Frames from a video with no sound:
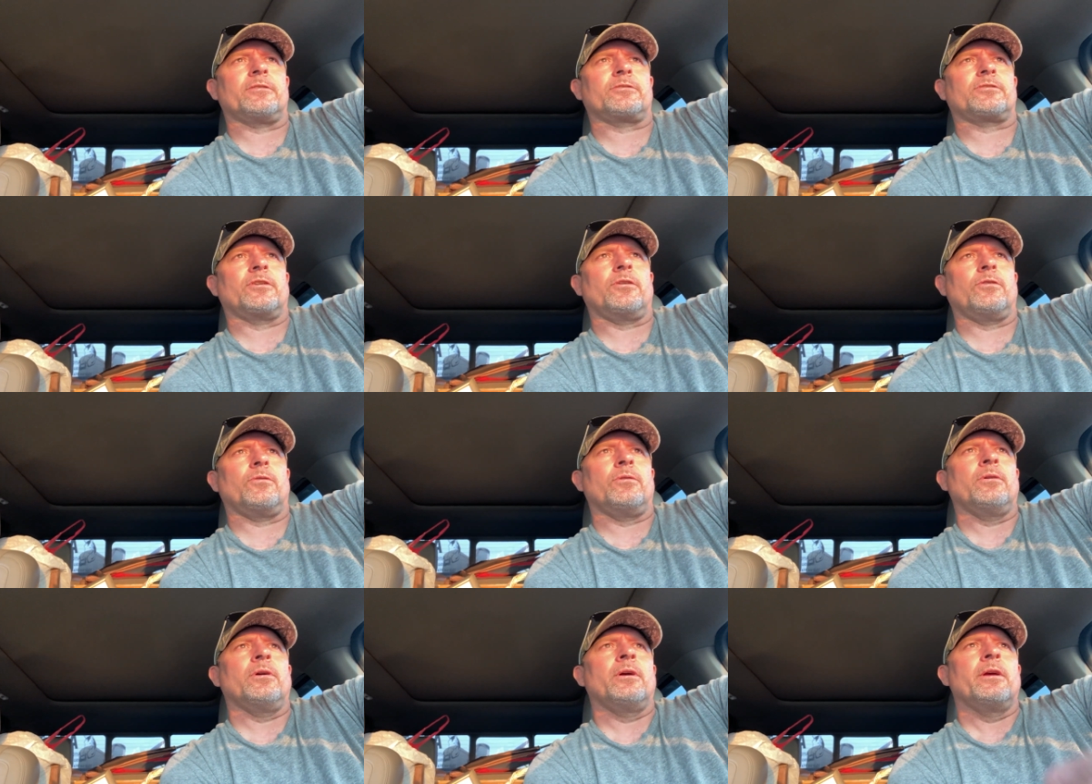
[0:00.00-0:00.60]

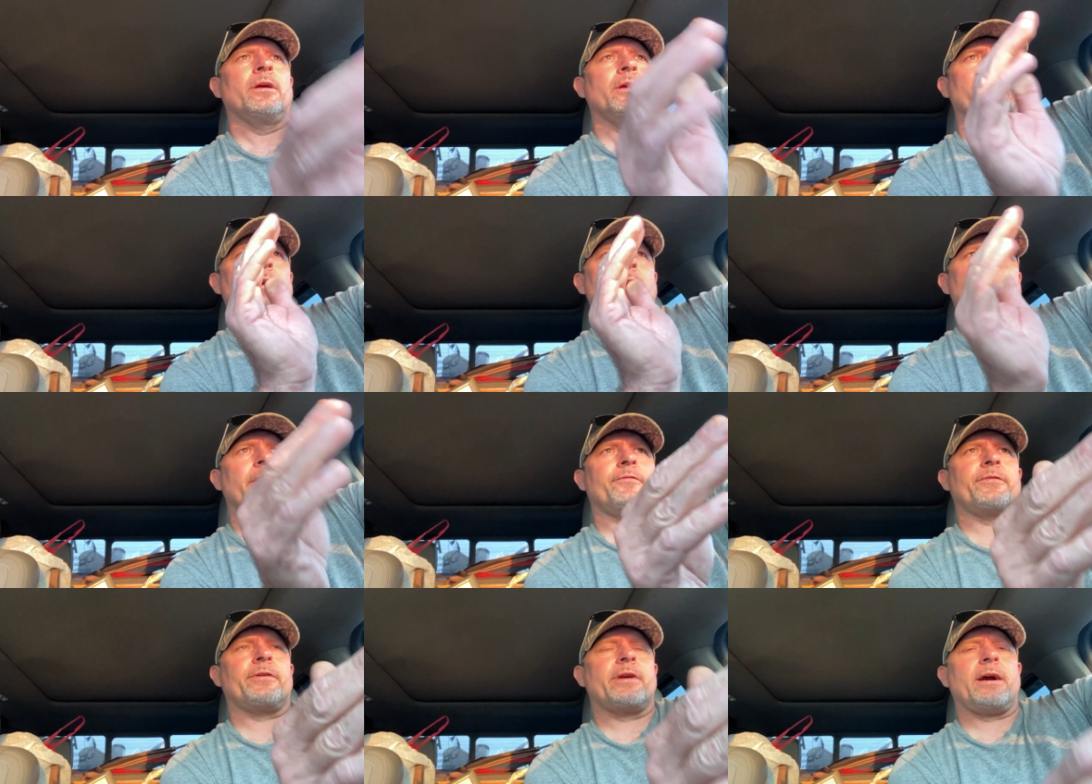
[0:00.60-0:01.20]
So
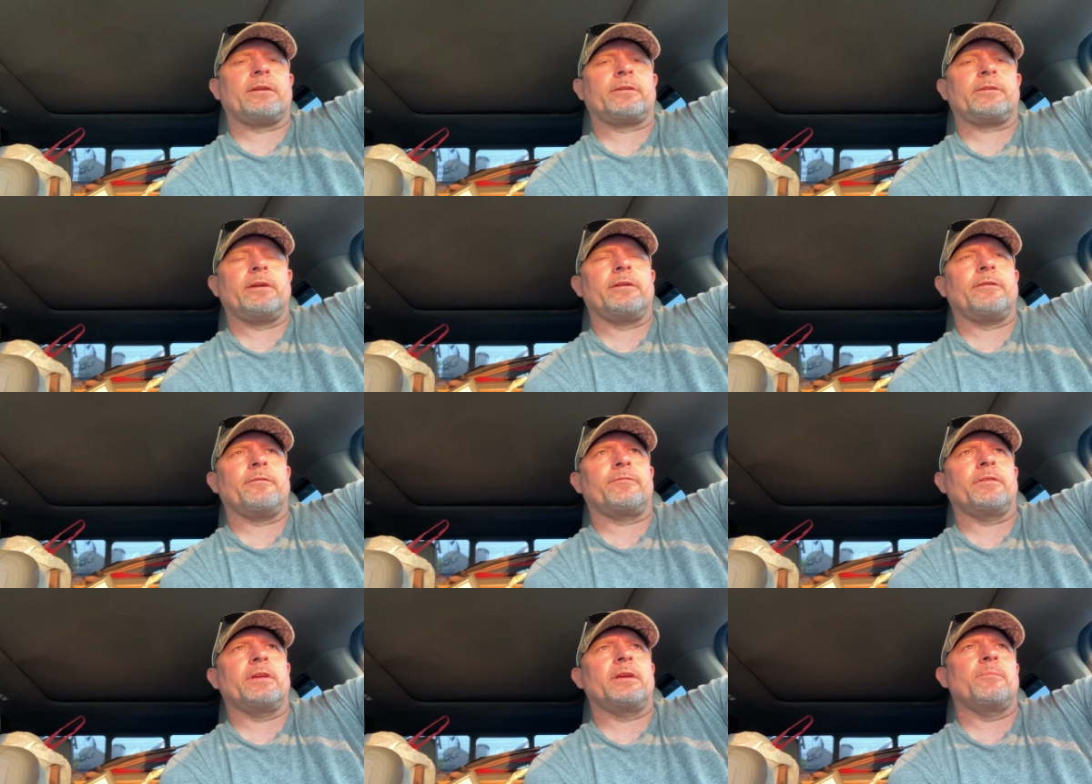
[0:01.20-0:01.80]
if you're out there
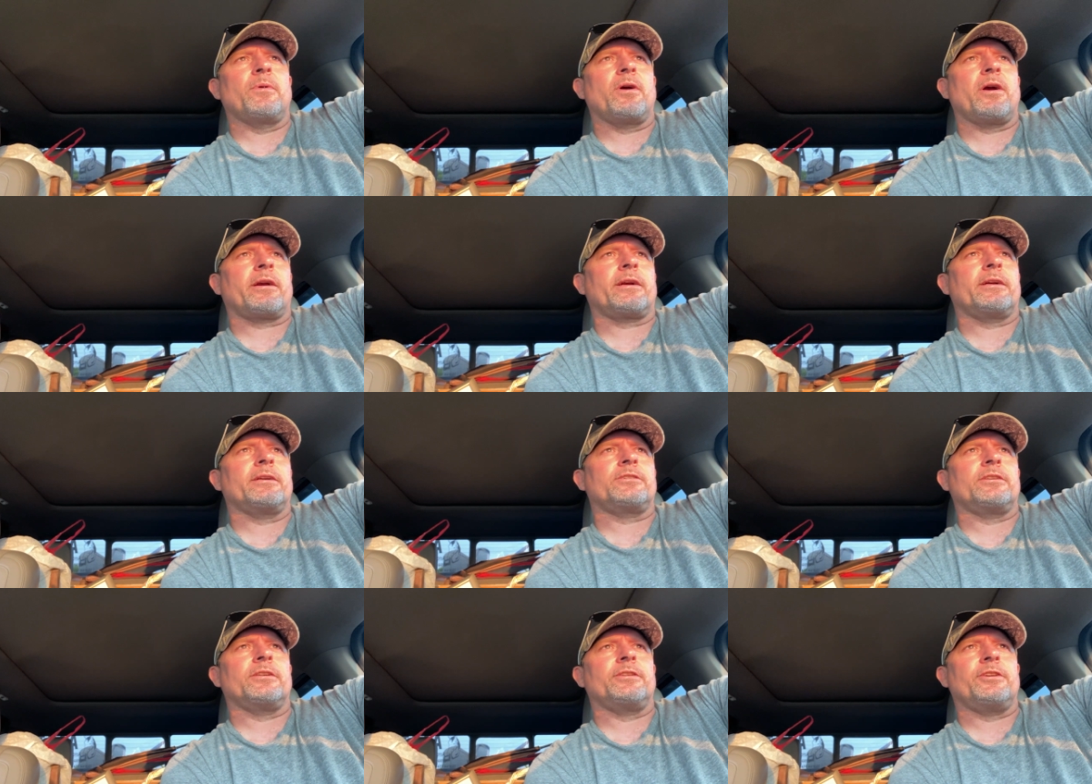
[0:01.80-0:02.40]
to flea
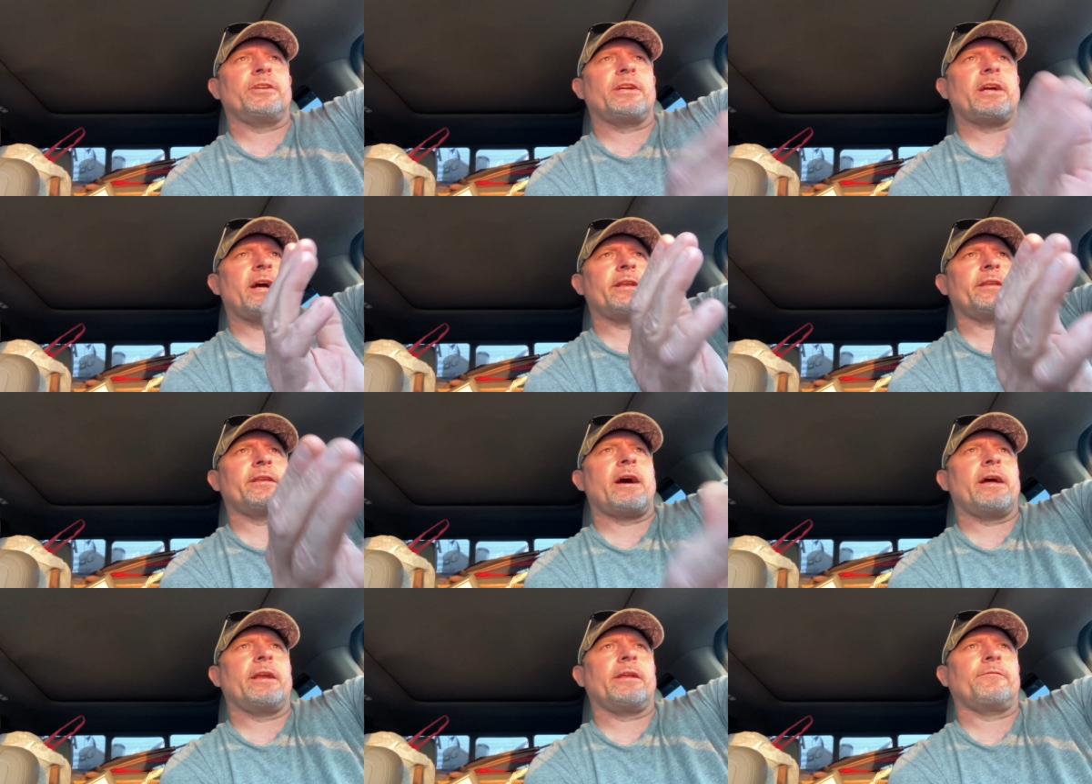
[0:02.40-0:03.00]
markets and you got
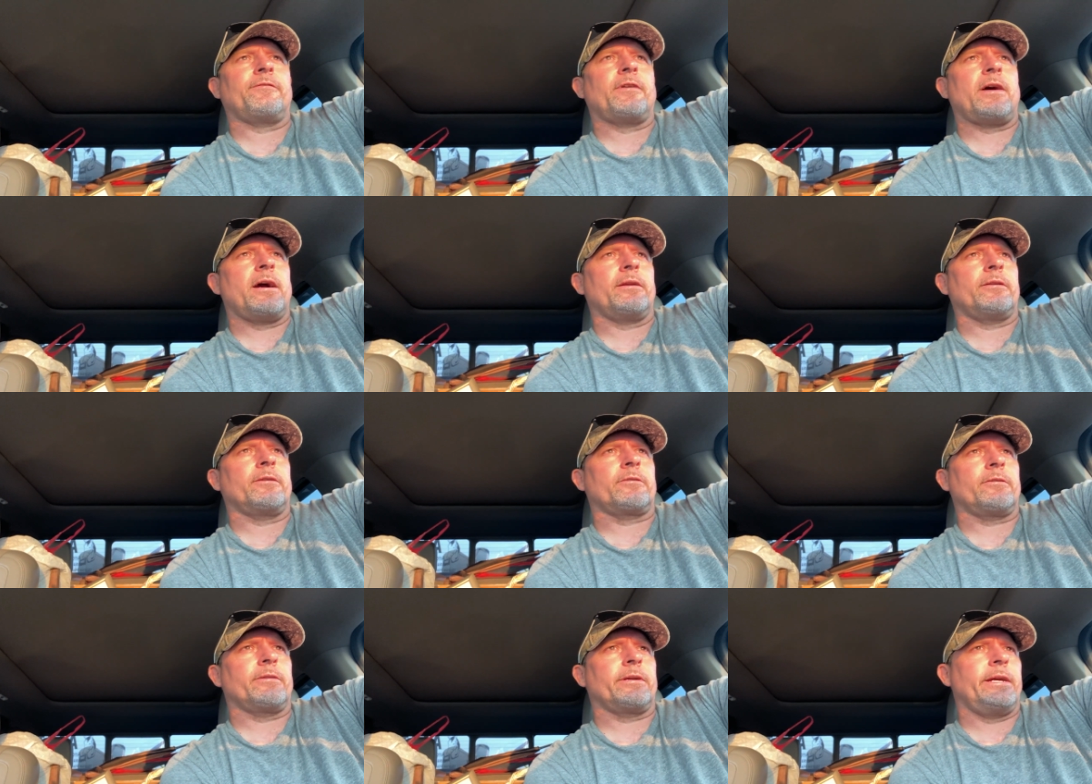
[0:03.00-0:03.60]
ninety-five
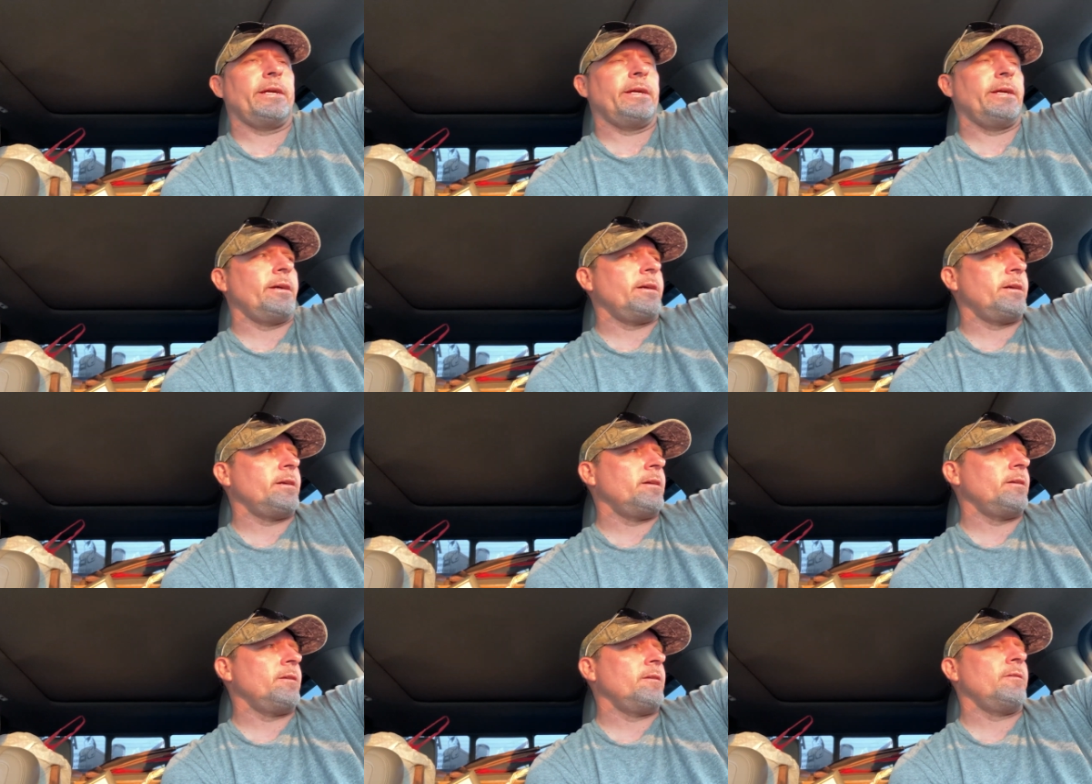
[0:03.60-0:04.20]
degree
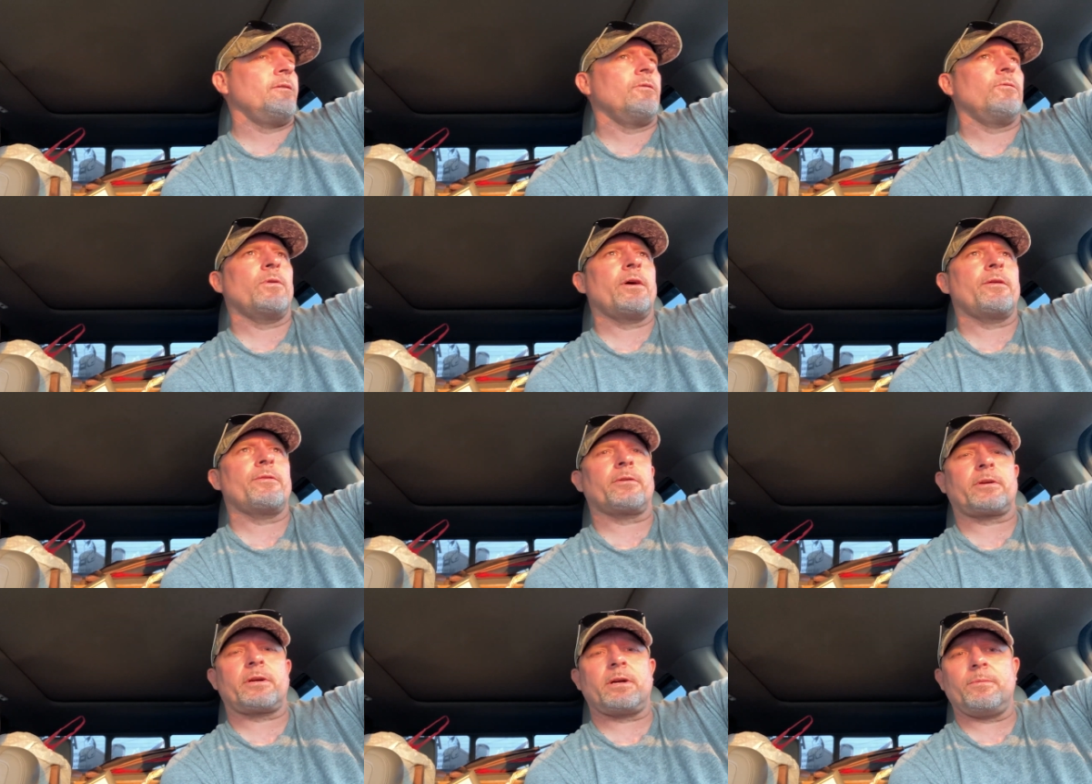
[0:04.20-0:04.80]
uh,
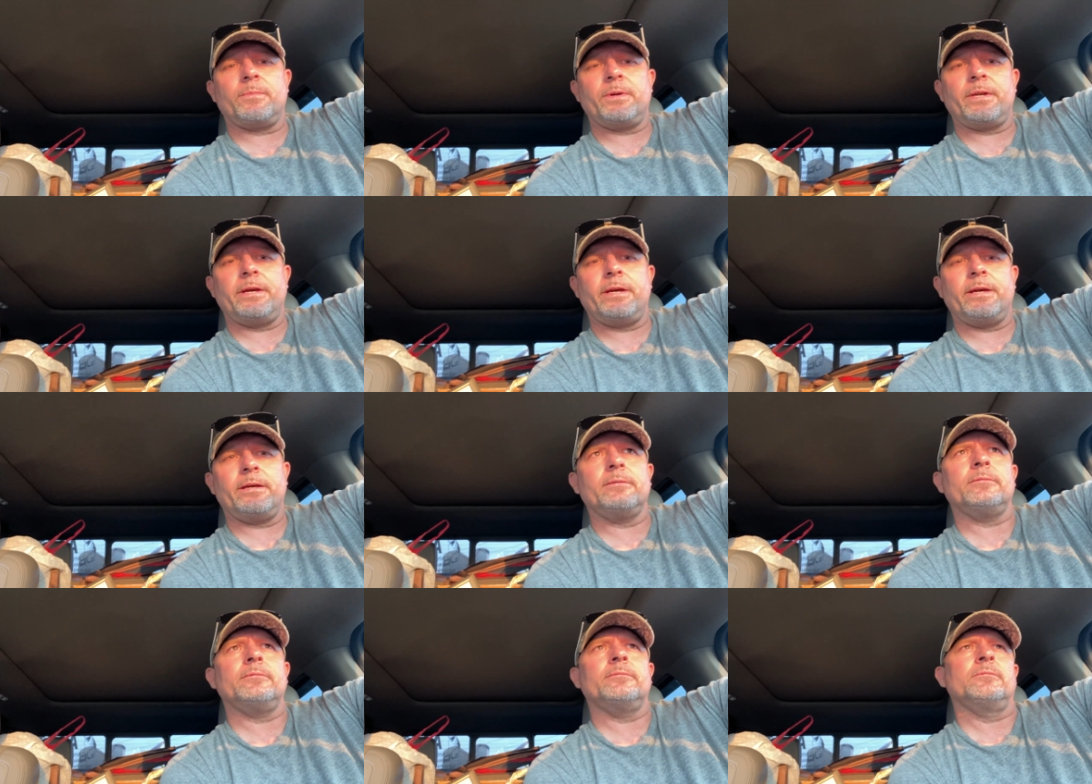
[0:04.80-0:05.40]
weather coming
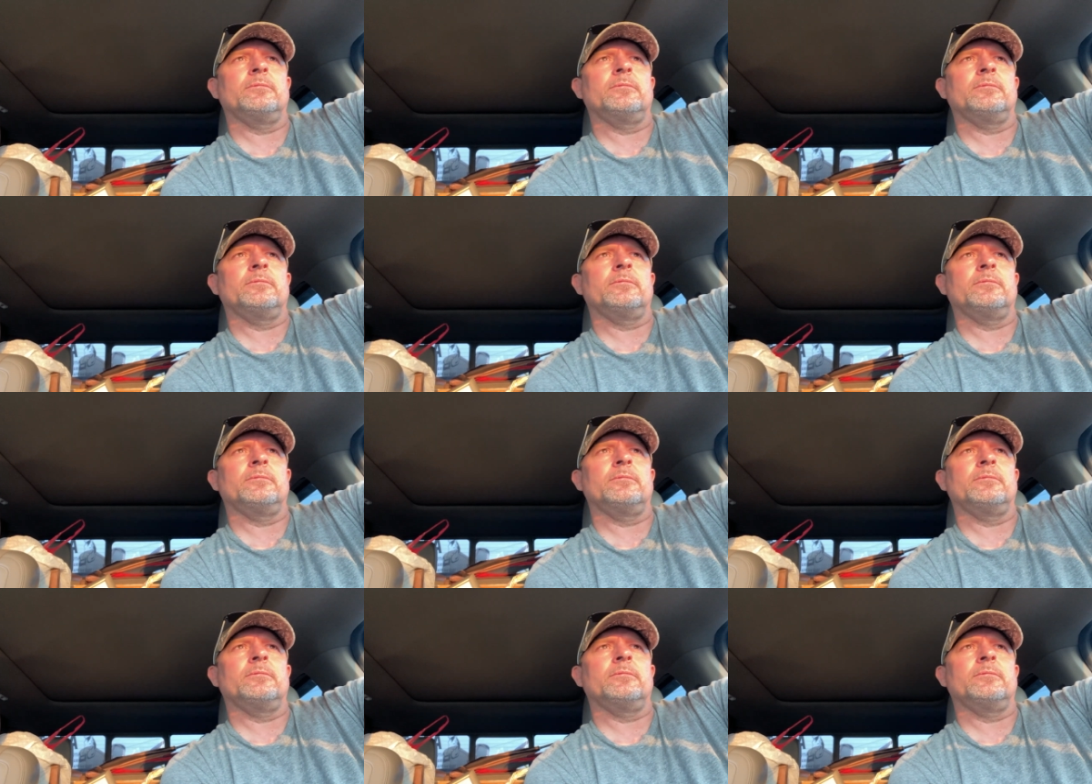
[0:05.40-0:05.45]
in,